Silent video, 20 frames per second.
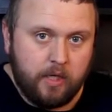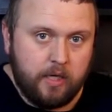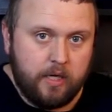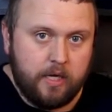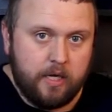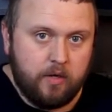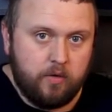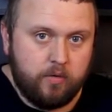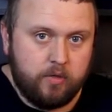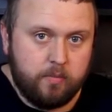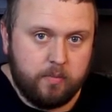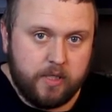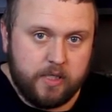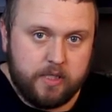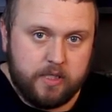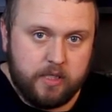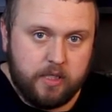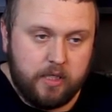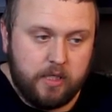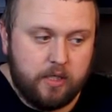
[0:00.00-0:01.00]
Now, you might
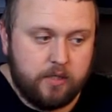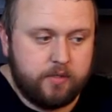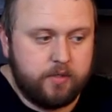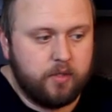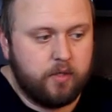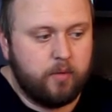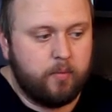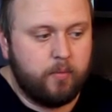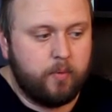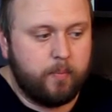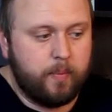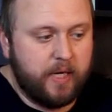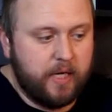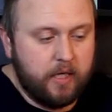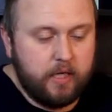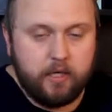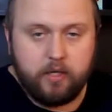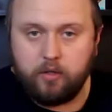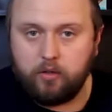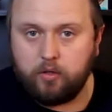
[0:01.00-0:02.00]
see some
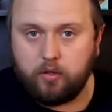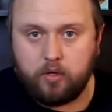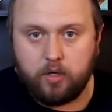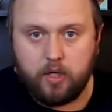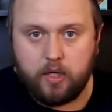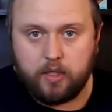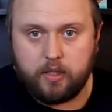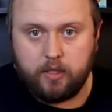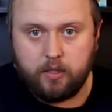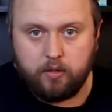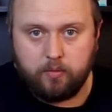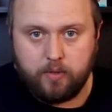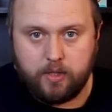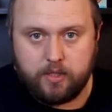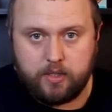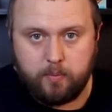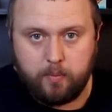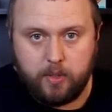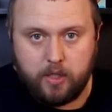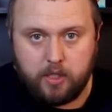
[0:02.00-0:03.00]
painkiller cocktail
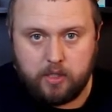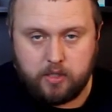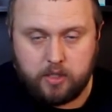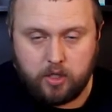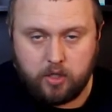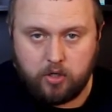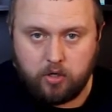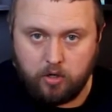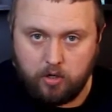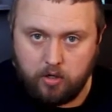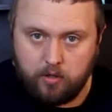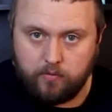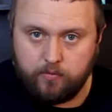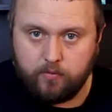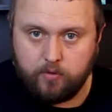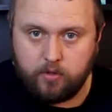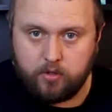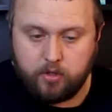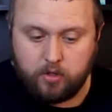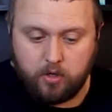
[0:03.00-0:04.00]
recipes that call
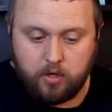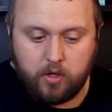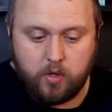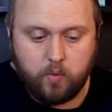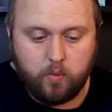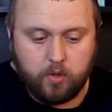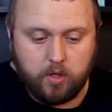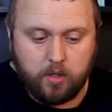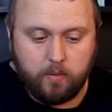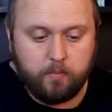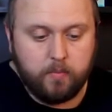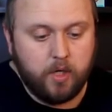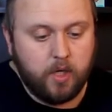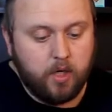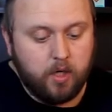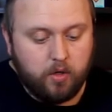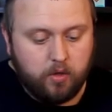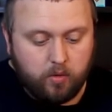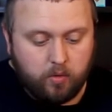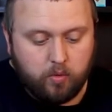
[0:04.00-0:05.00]
for dark rum
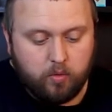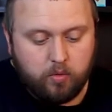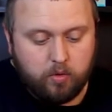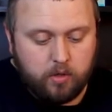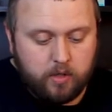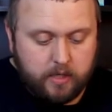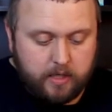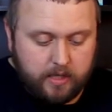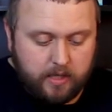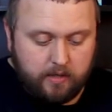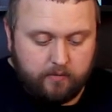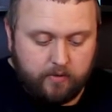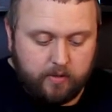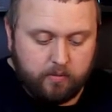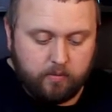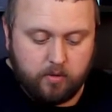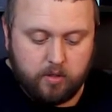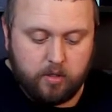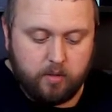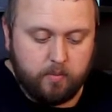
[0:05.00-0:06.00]
or a navy
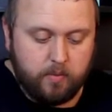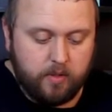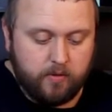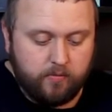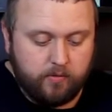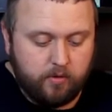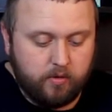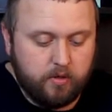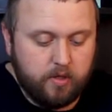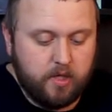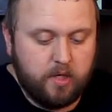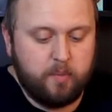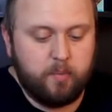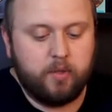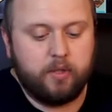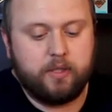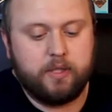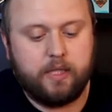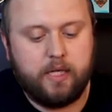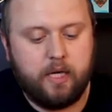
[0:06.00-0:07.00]
rum if you're
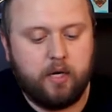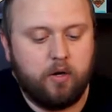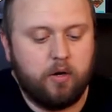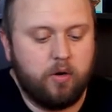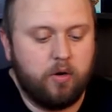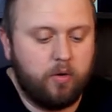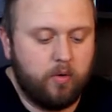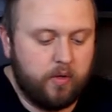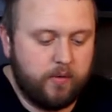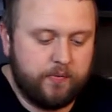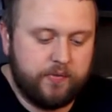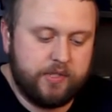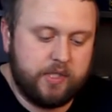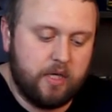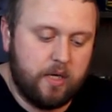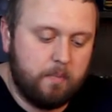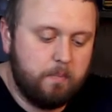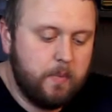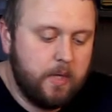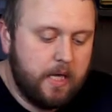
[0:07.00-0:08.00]
unable to get a hold of
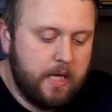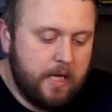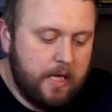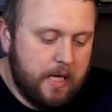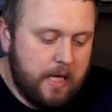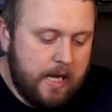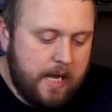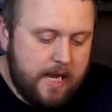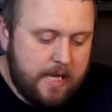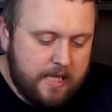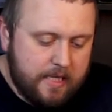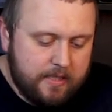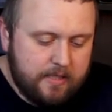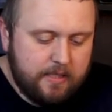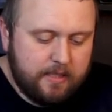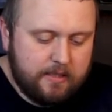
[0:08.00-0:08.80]
some, and that's